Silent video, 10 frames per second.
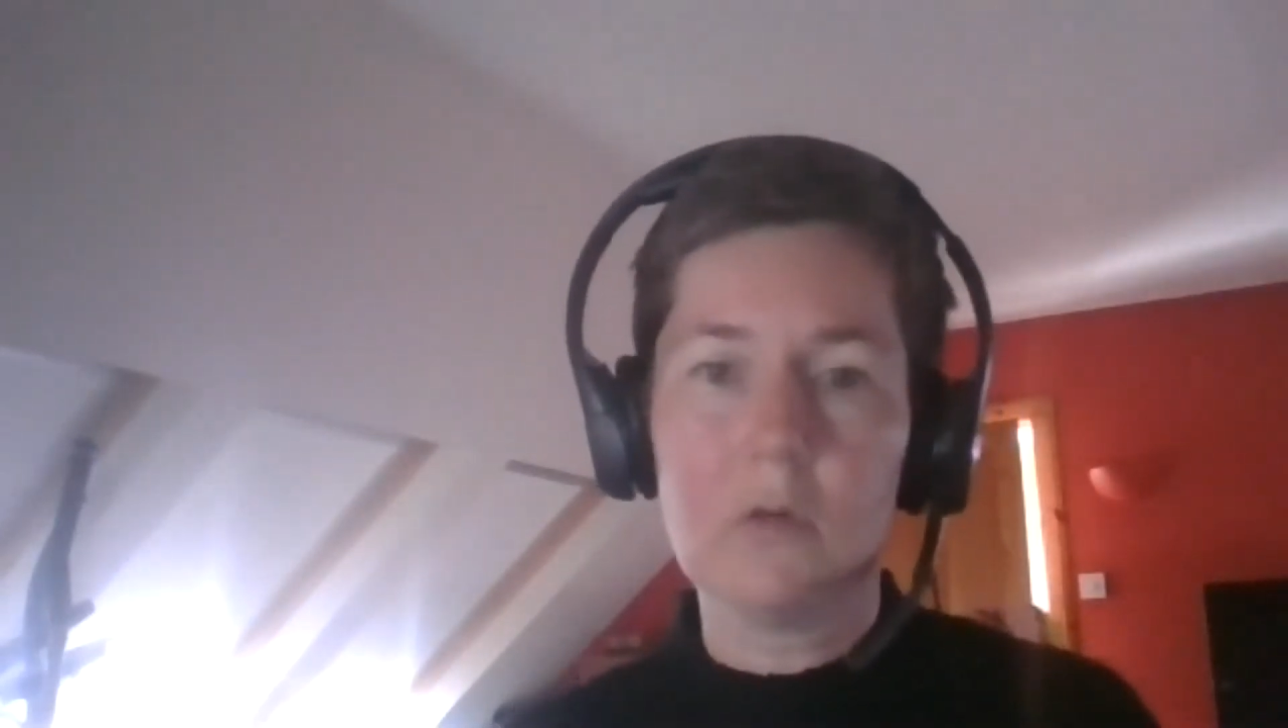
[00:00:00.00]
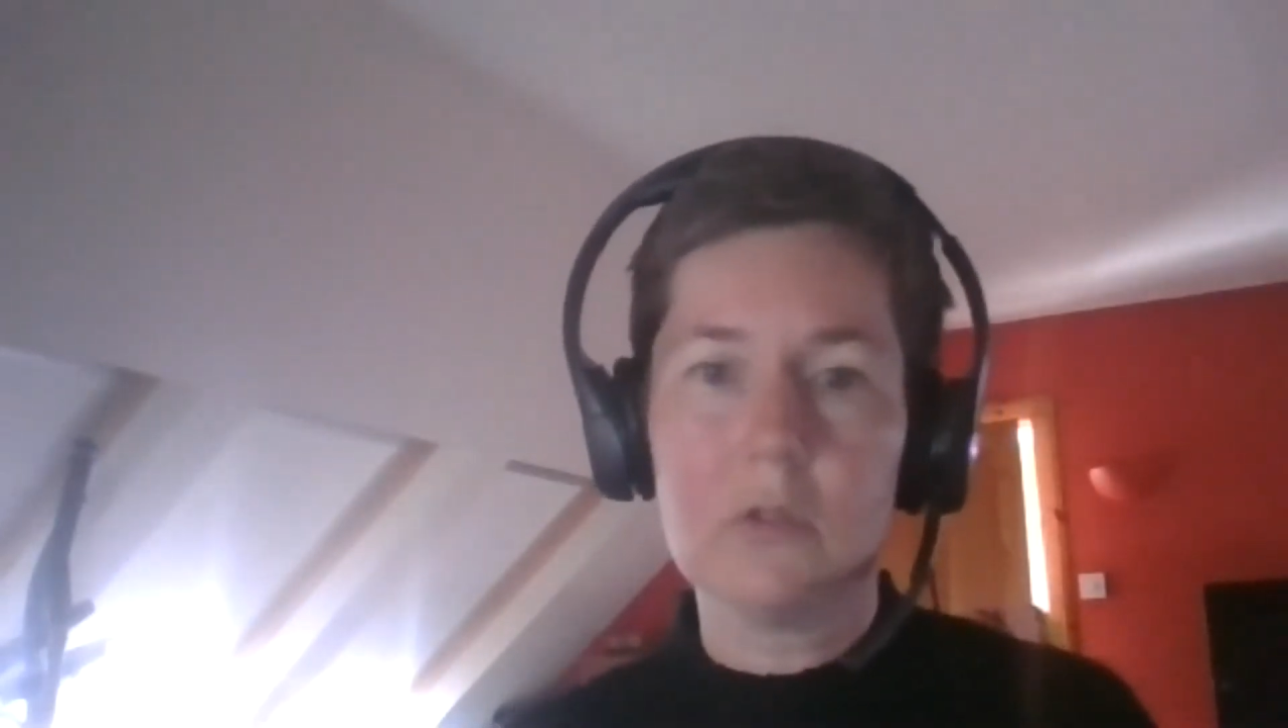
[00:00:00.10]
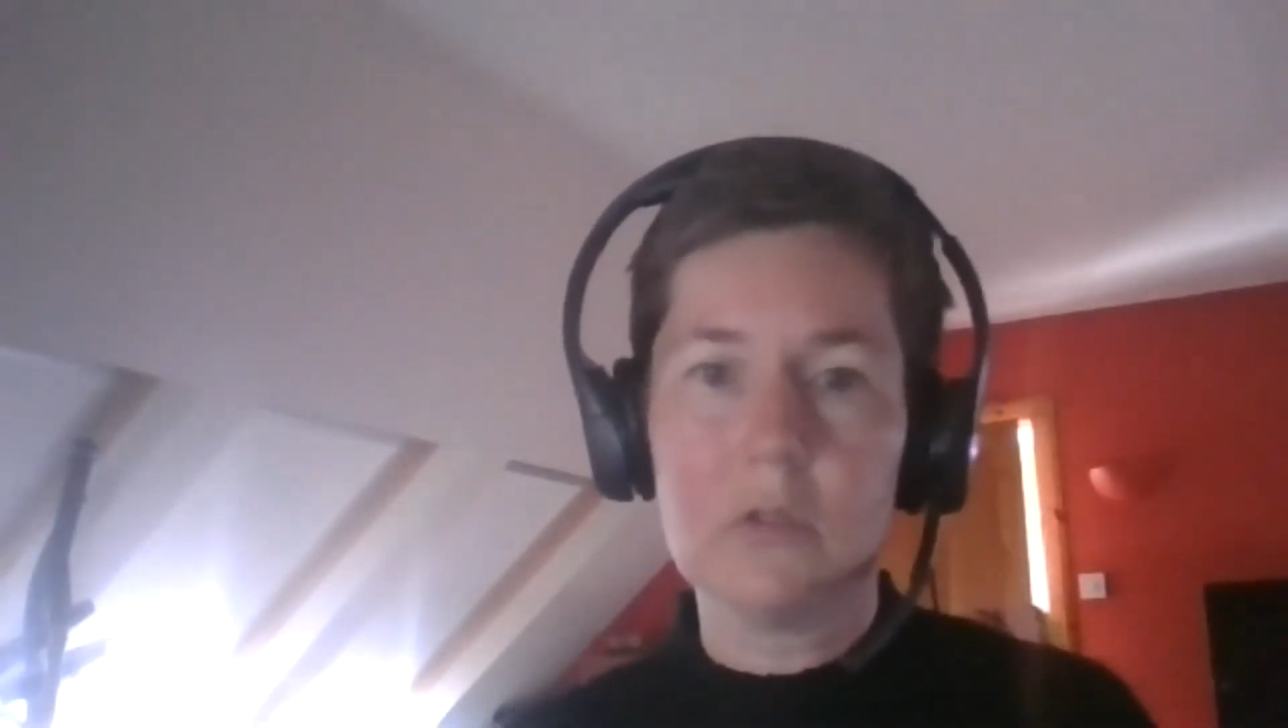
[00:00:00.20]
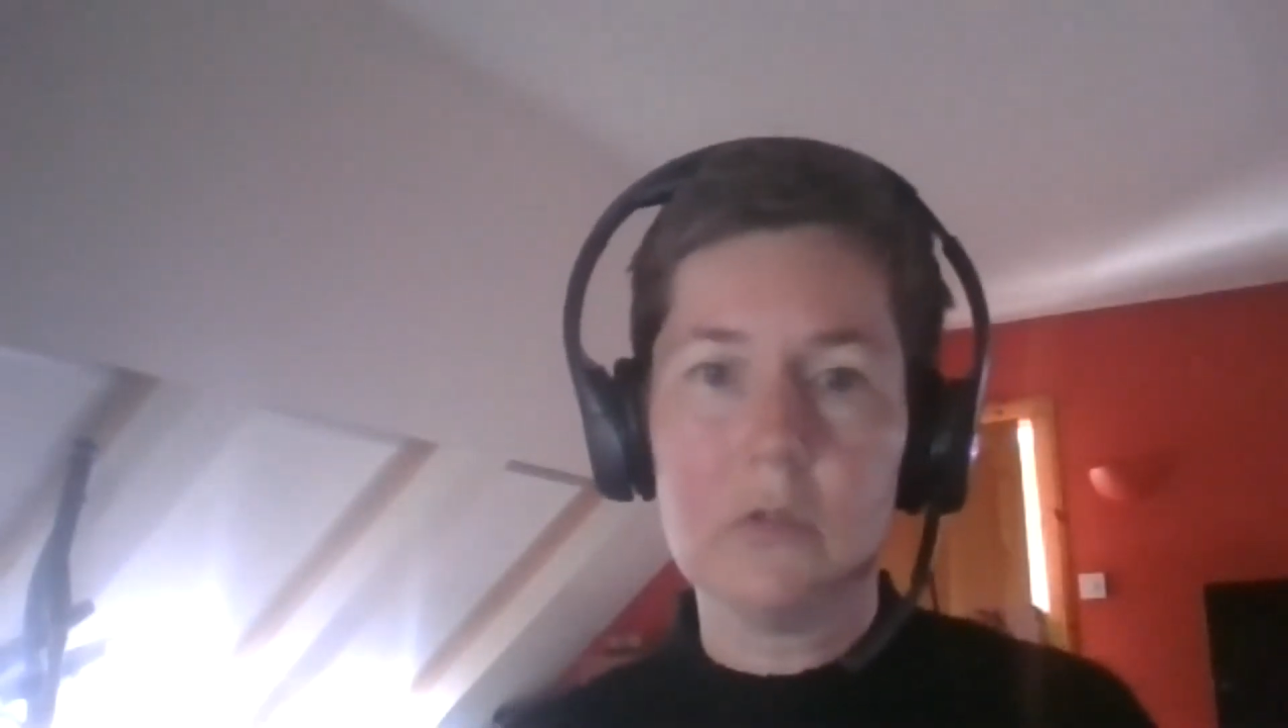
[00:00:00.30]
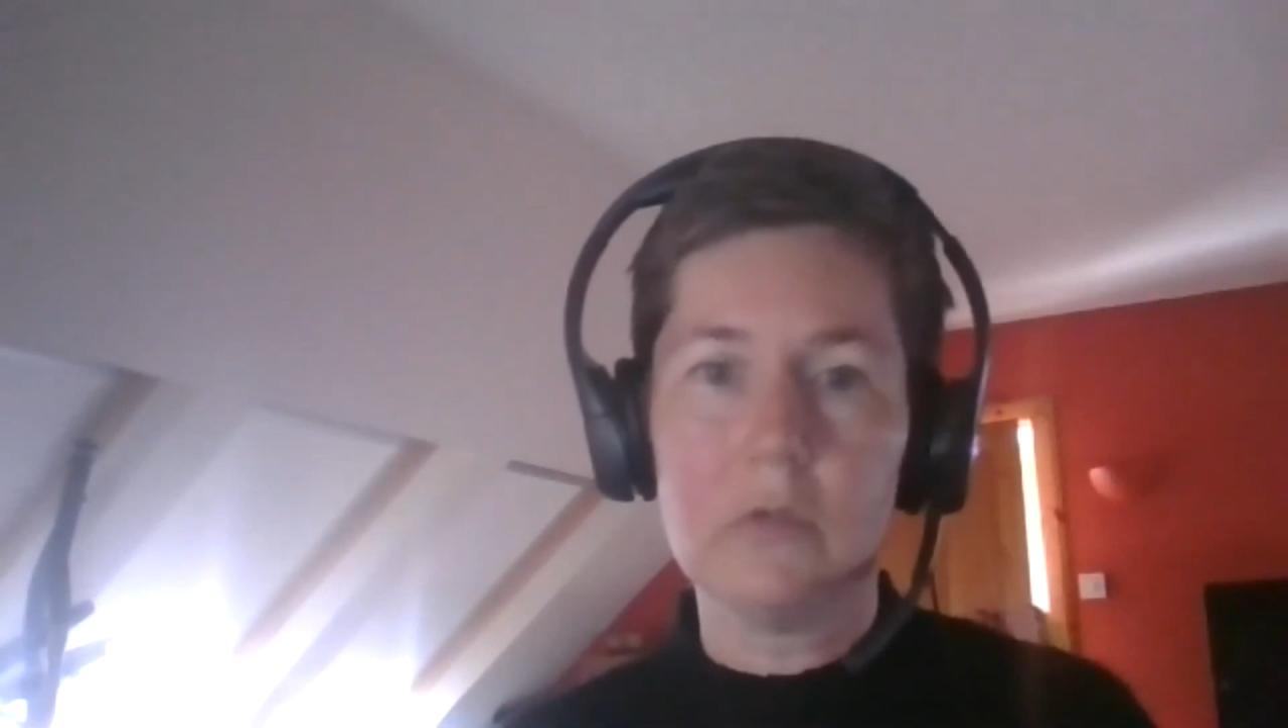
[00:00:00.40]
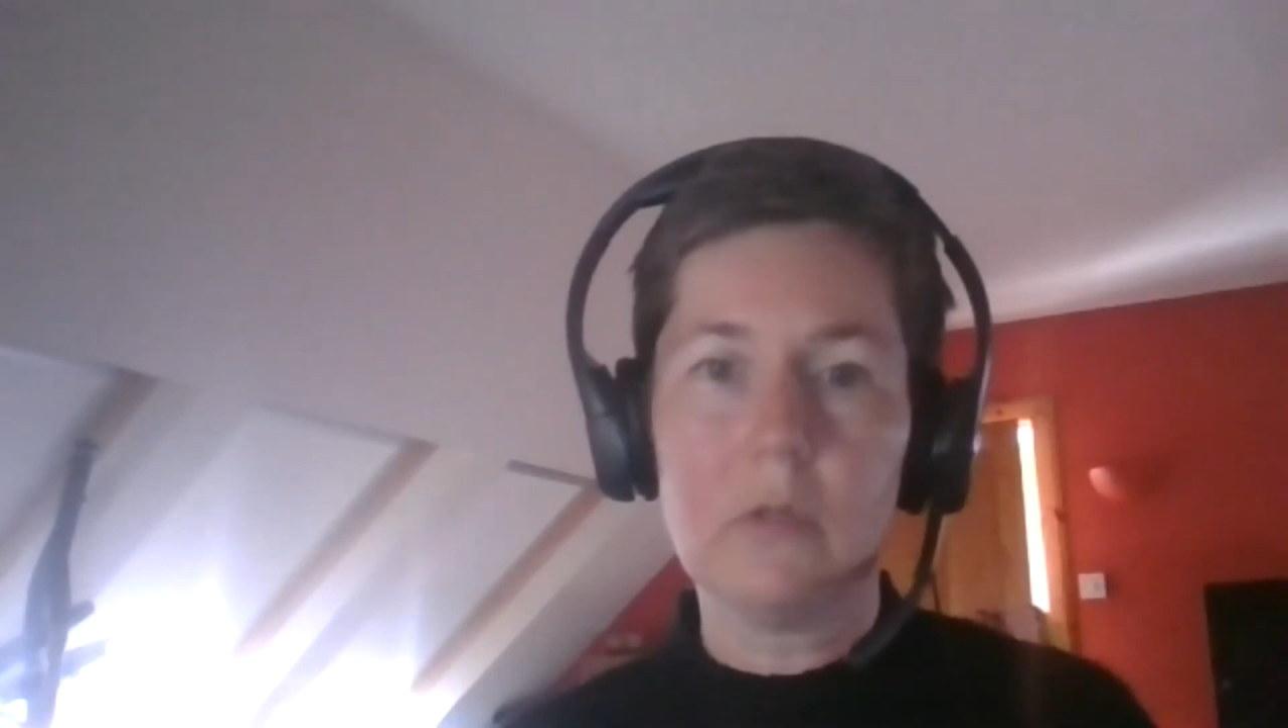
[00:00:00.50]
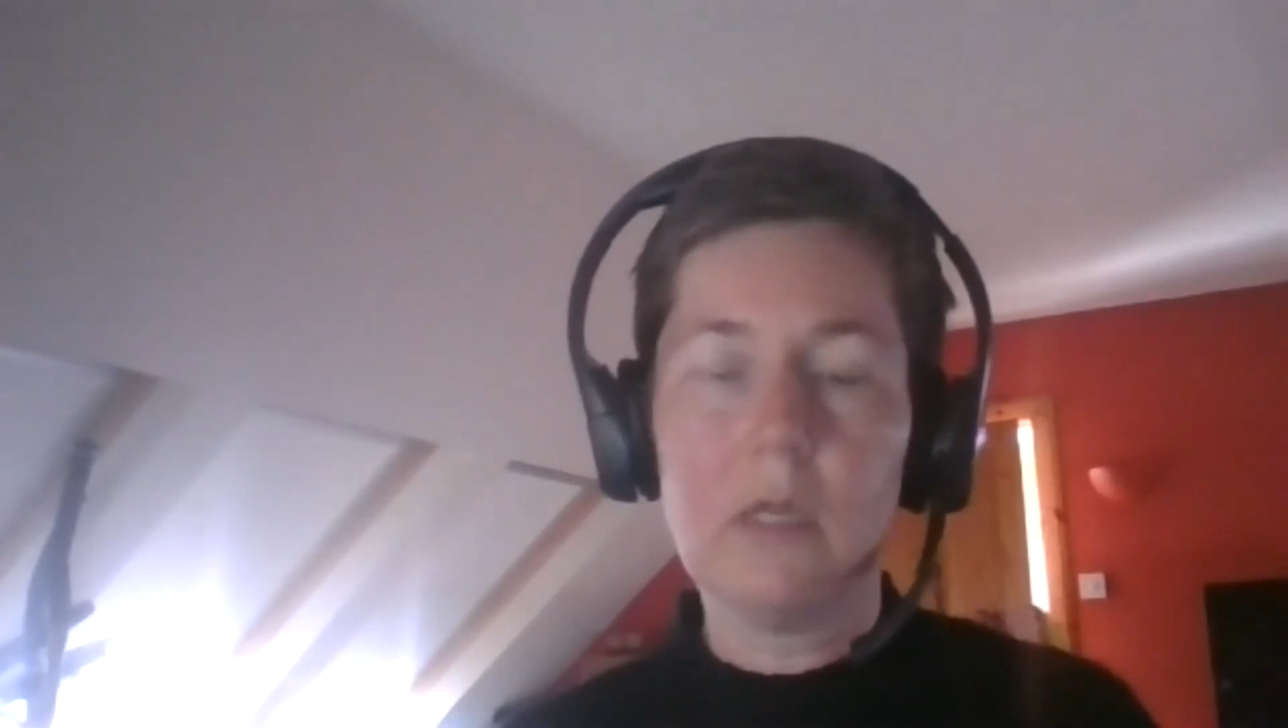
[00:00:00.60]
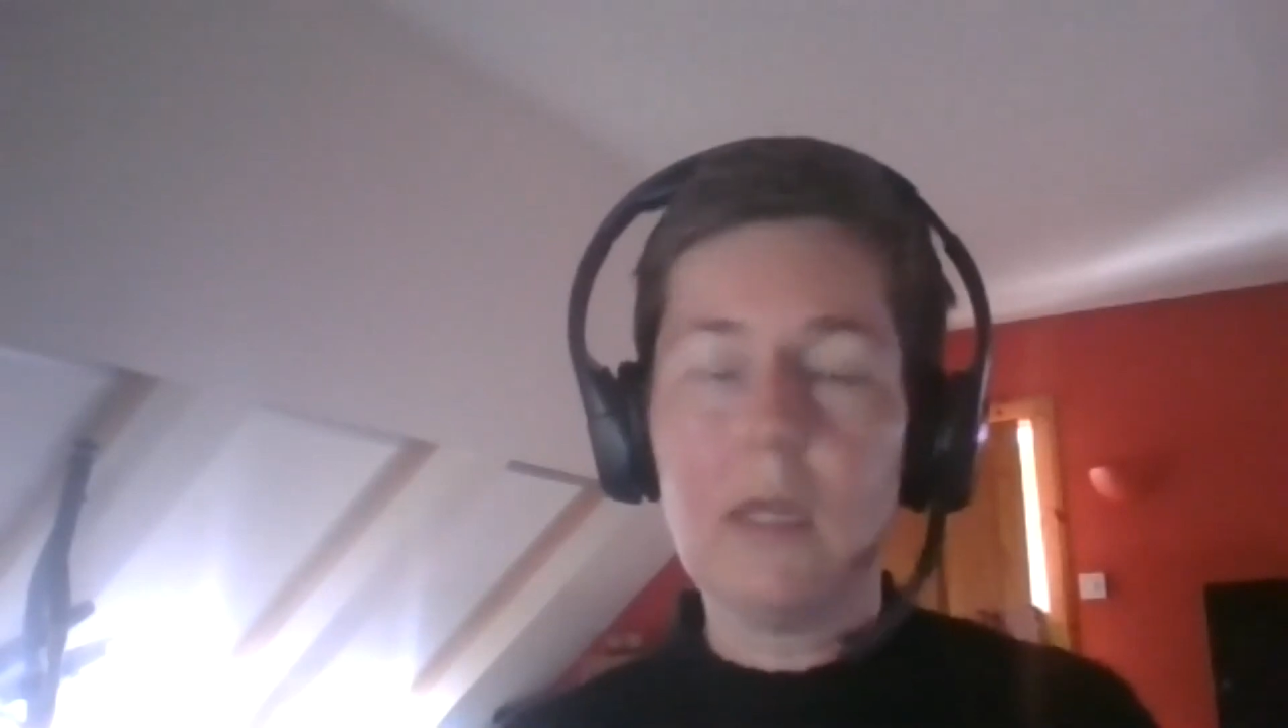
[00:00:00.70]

to do.